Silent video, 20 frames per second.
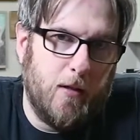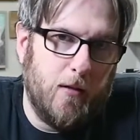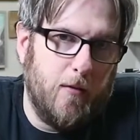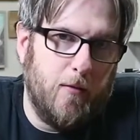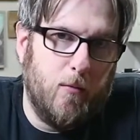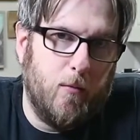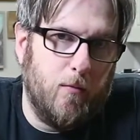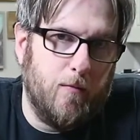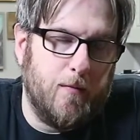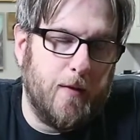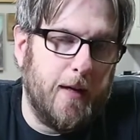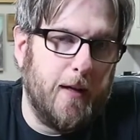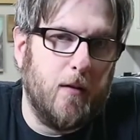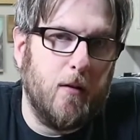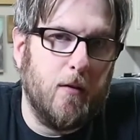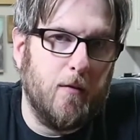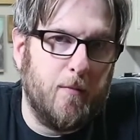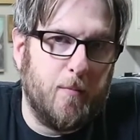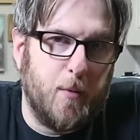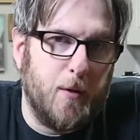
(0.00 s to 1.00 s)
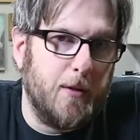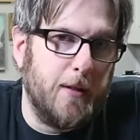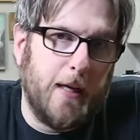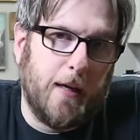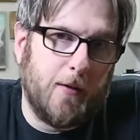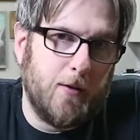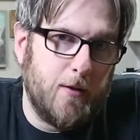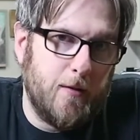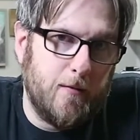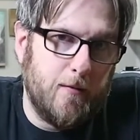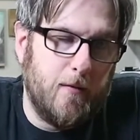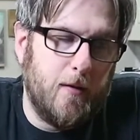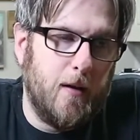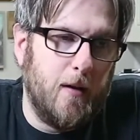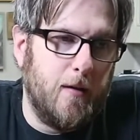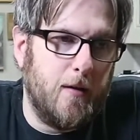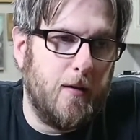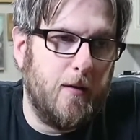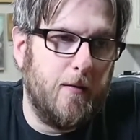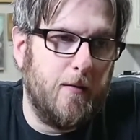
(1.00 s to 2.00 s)
little veil of protection
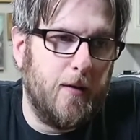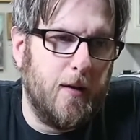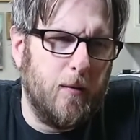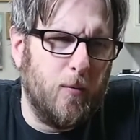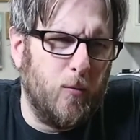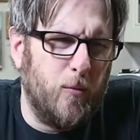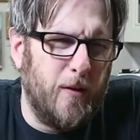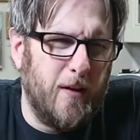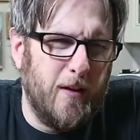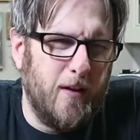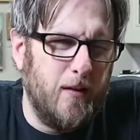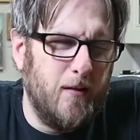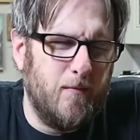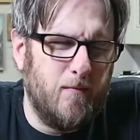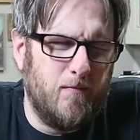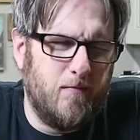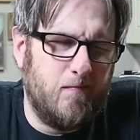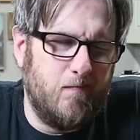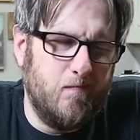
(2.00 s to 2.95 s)
that really